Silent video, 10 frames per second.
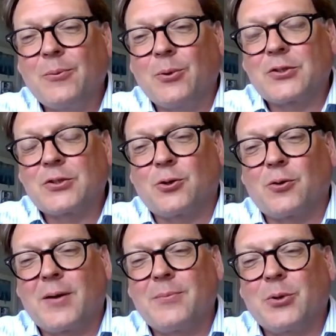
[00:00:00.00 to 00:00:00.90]
What's
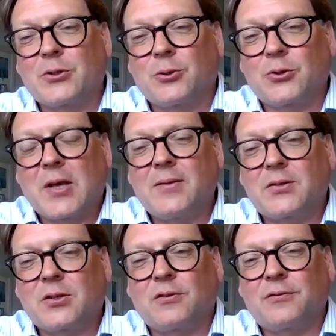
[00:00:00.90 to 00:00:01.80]
your
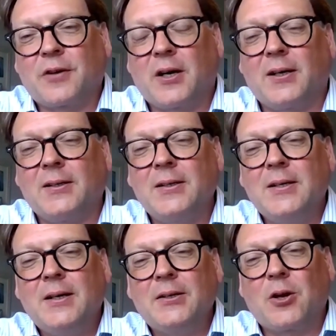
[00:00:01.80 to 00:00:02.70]
sense of
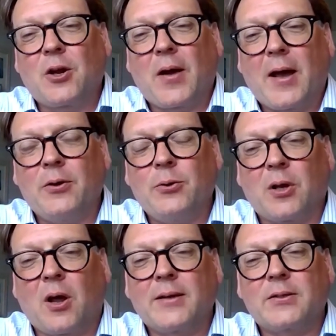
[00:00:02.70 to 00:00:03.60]
how you
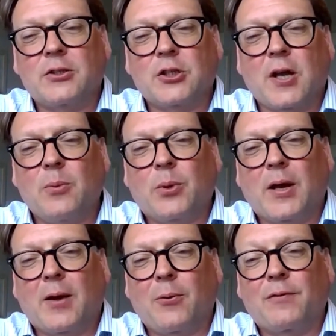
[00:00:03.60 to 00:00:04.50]
would like to shape,
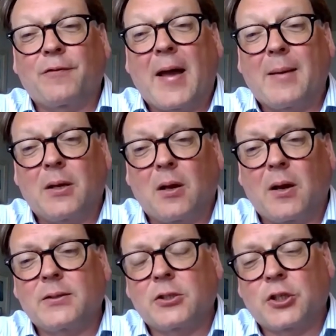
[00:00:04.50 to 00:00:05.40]
and how would the family
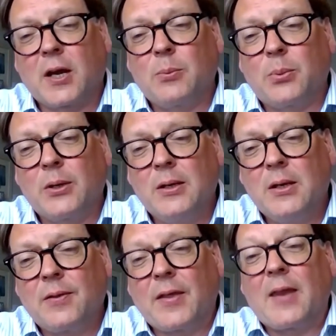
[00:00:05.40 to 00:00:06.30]
like to shape
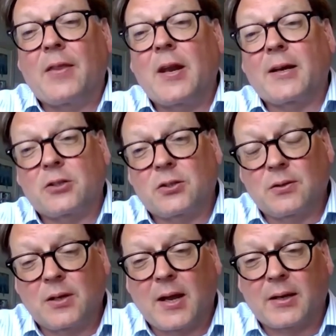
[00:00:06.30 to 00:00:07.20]
that the next